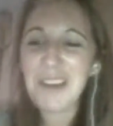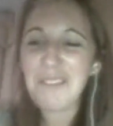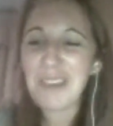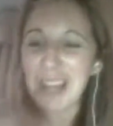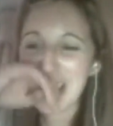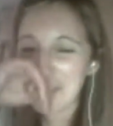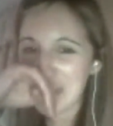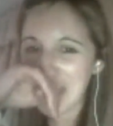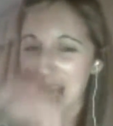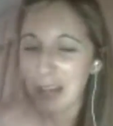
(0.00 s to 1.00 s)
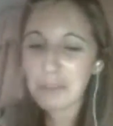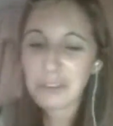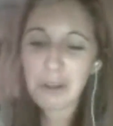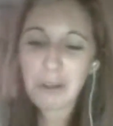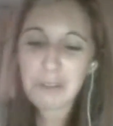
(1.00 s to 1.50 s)
But and
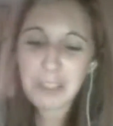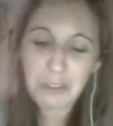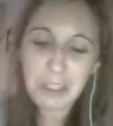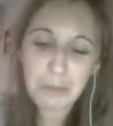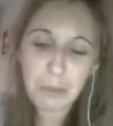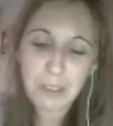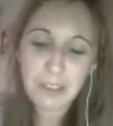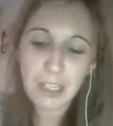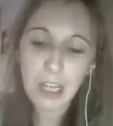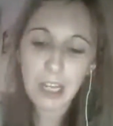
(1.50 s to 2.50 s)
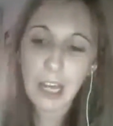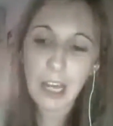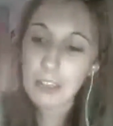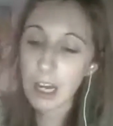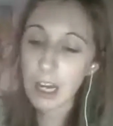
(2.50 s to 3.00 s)
so I was in Greece once, and
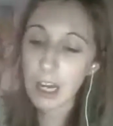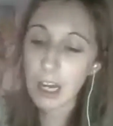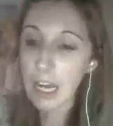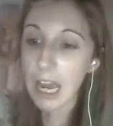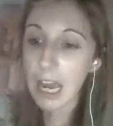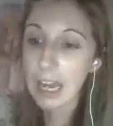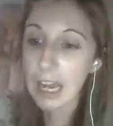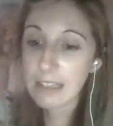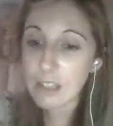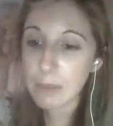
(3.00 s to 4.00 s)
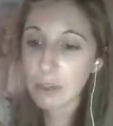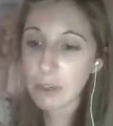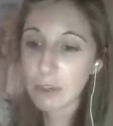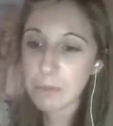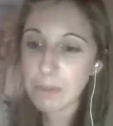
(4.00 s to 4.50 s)
I had ended up in
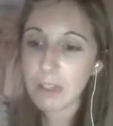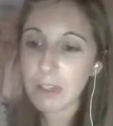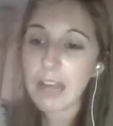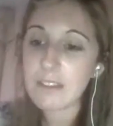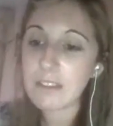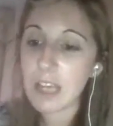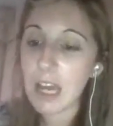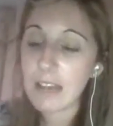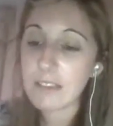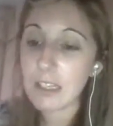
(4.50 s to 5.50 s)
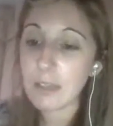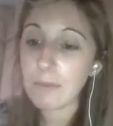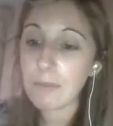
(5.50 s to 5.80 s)
hospital, and I had a